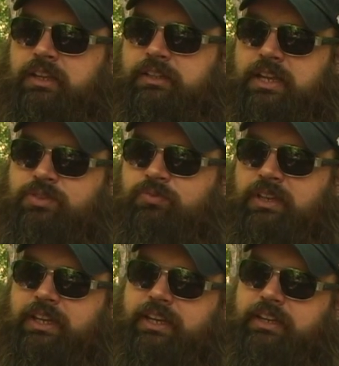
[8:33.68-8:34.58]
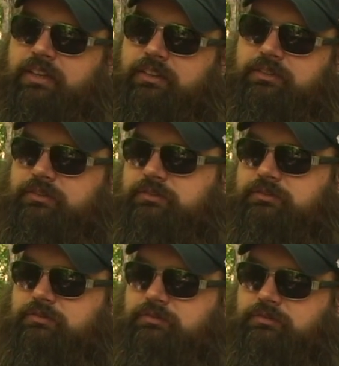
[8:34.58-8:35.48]
that's really,
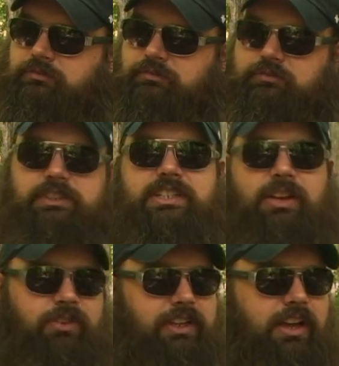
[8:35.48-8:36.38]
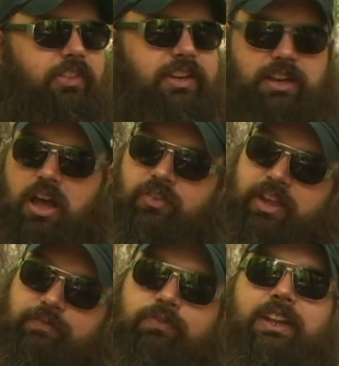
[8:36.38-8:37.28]
is that really all
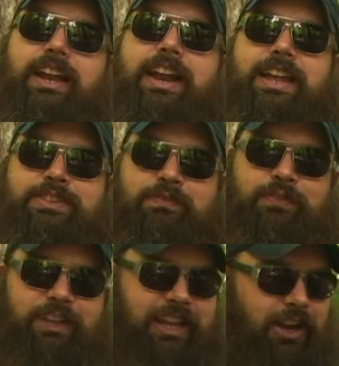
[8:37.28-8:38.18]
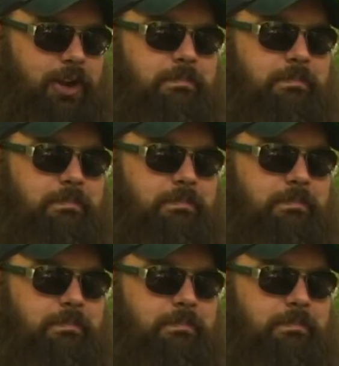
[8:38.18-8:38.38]
they flare? It has a flared